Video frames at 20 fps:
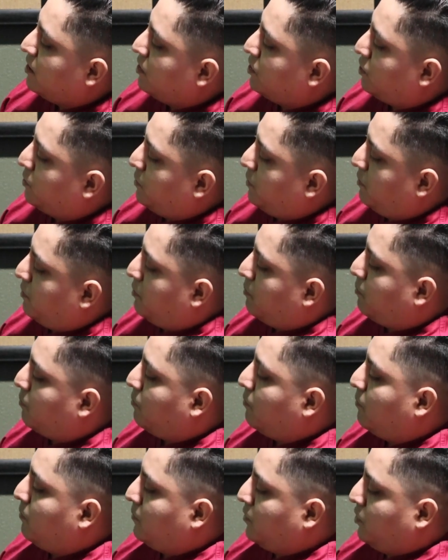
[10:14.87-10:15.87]
You'll be able to,
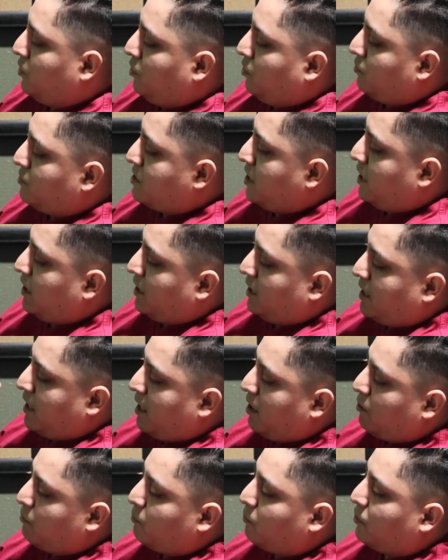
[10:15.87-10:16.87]
you know, take it
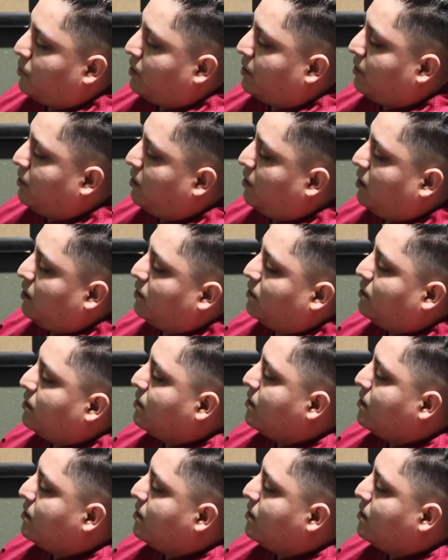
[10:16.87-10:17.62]
out and put it on.